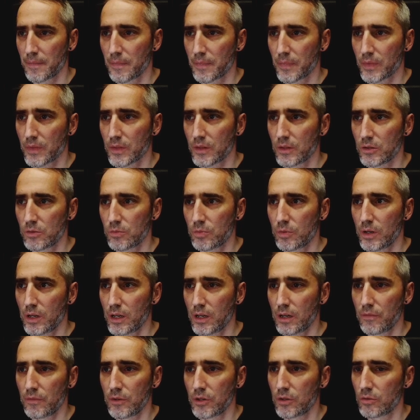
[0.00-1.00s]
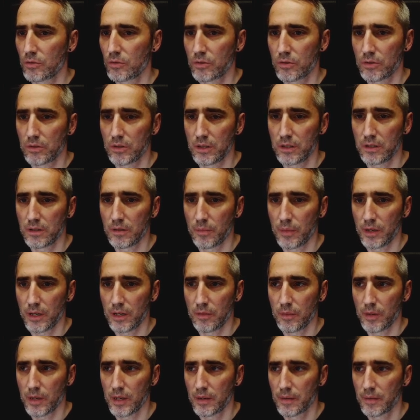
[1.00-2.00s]
this way, and we're going to need them
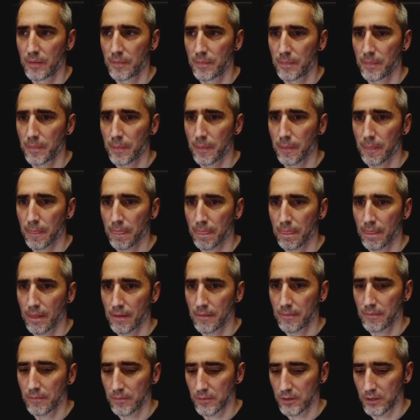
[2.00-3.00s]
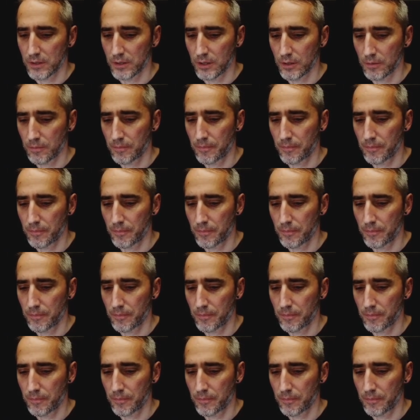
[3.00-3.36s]
anyway. So